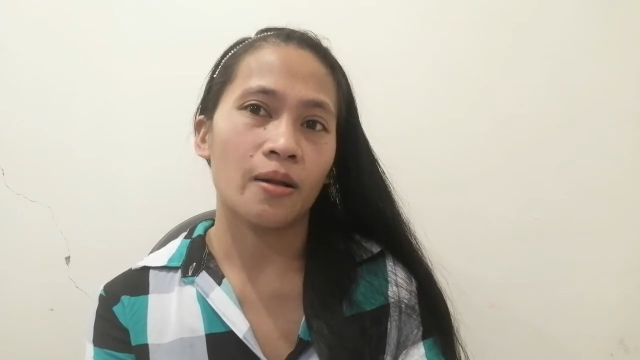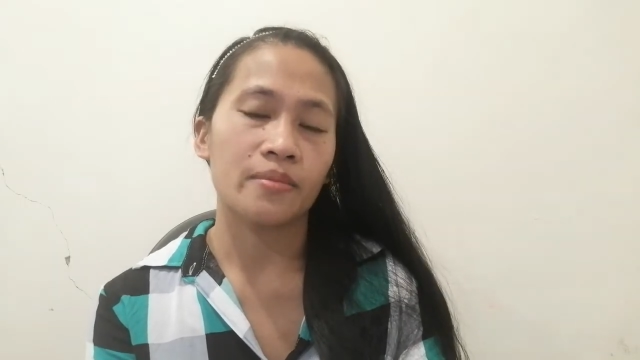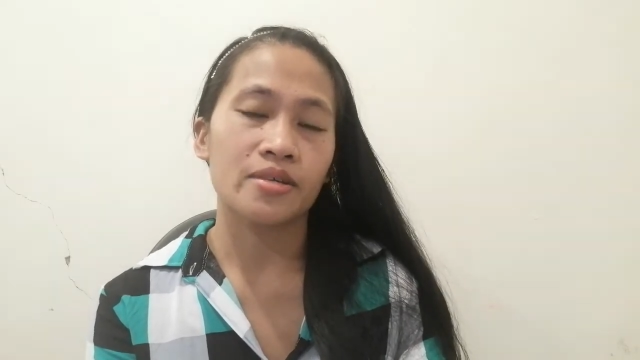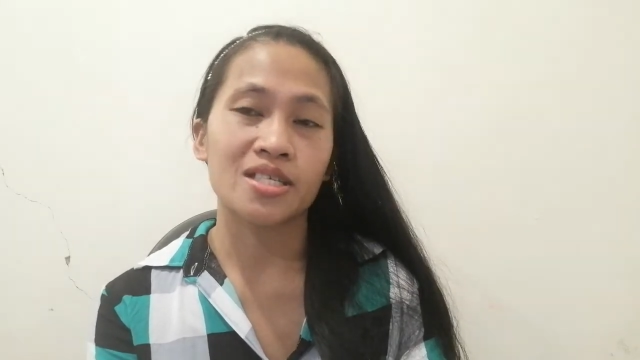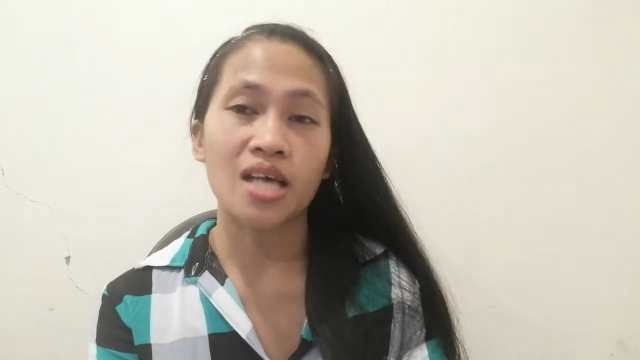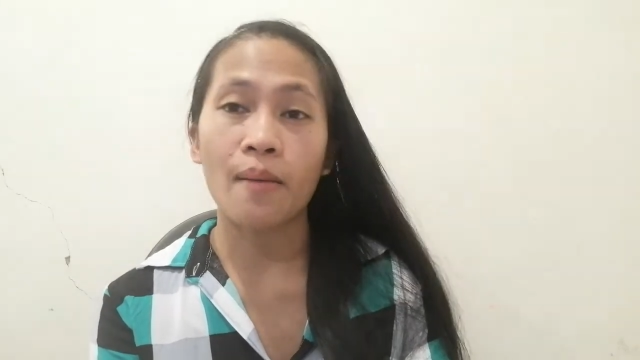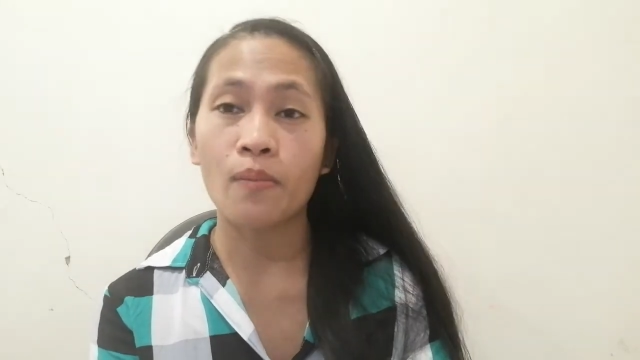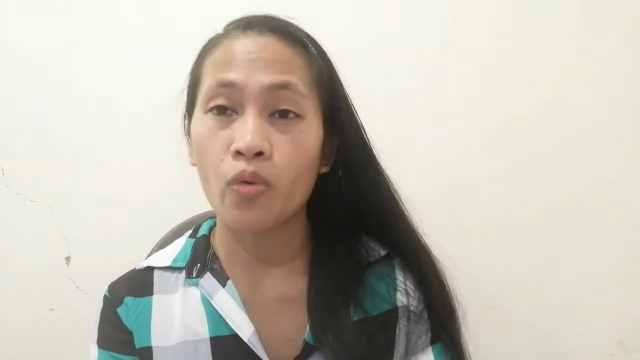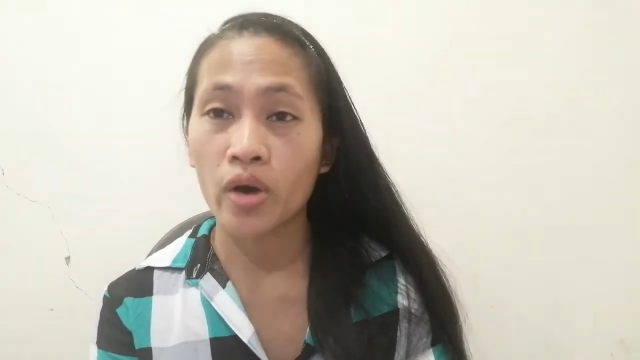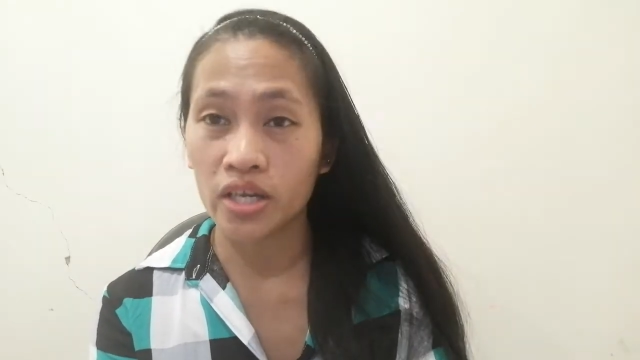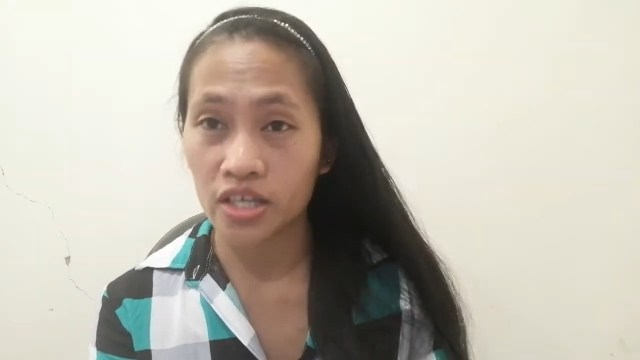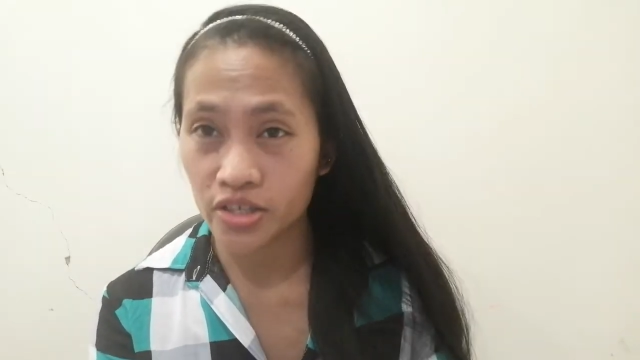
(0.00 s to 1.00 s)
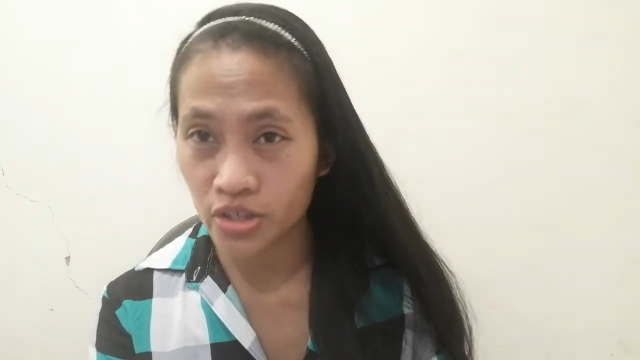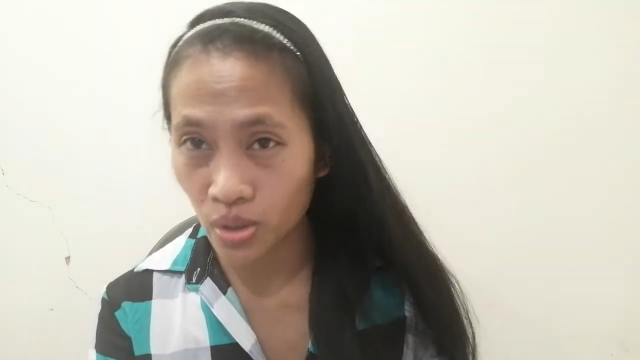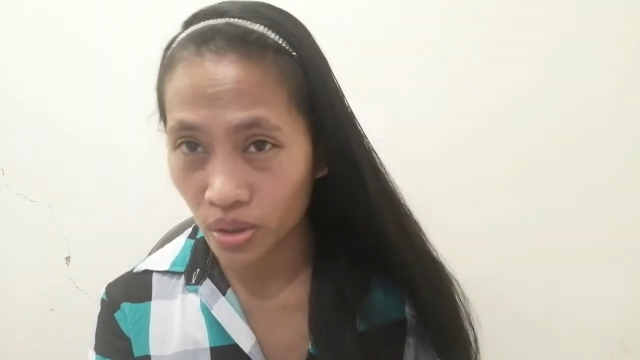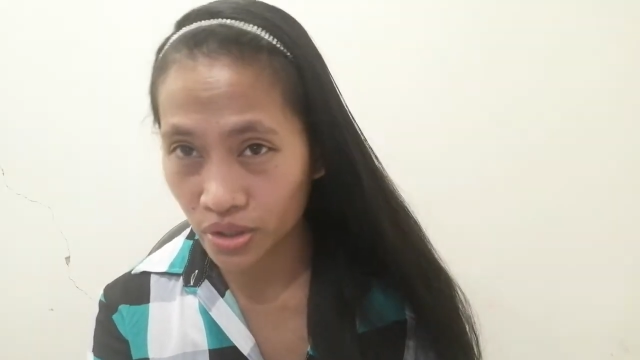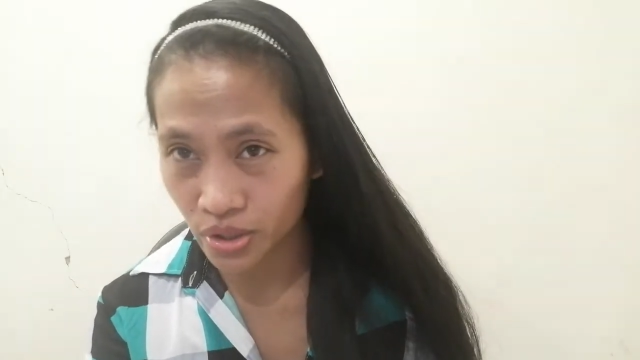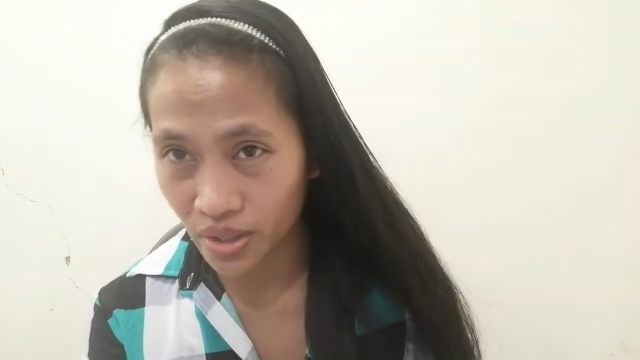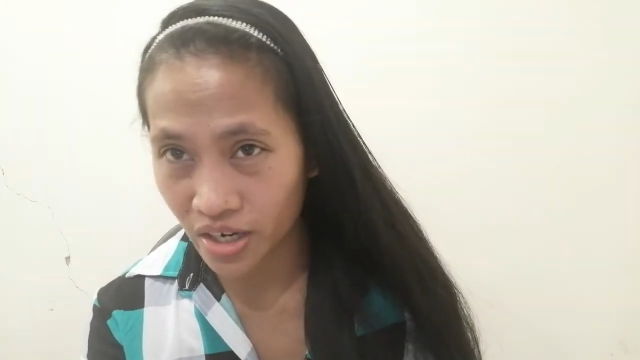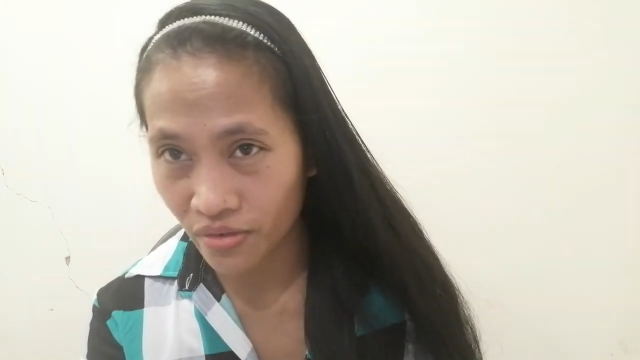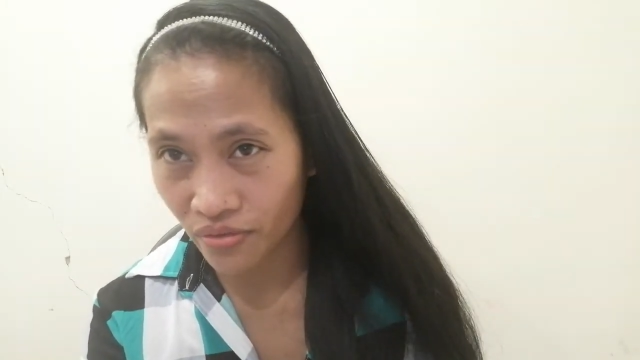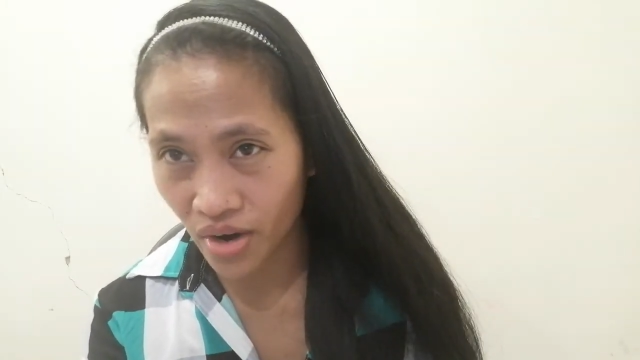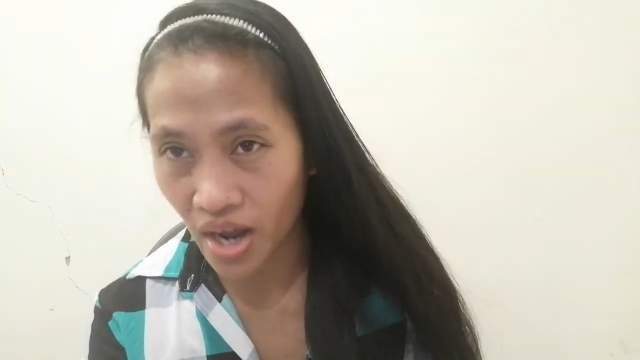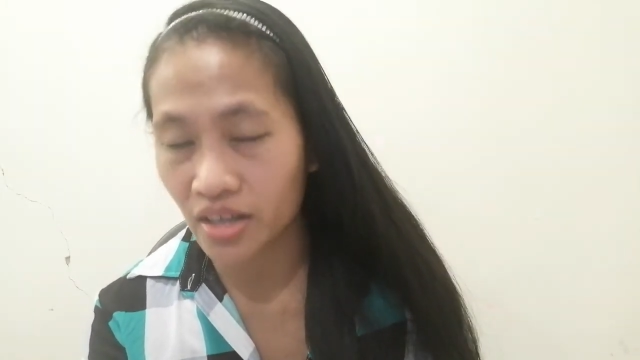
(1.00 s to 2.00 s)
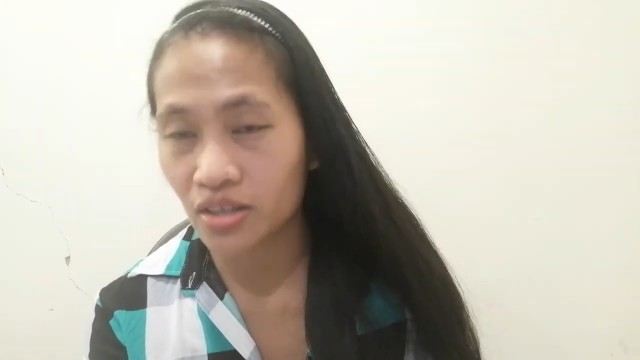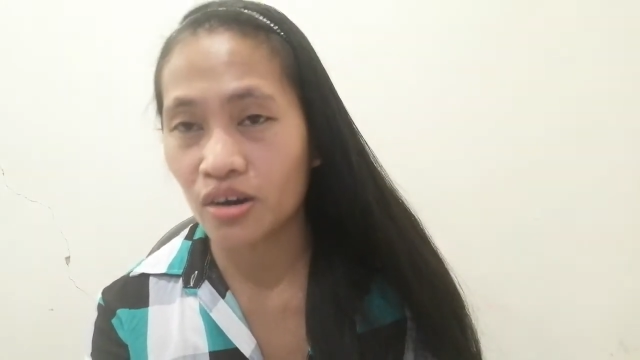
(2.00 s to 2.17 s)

someone insult you in front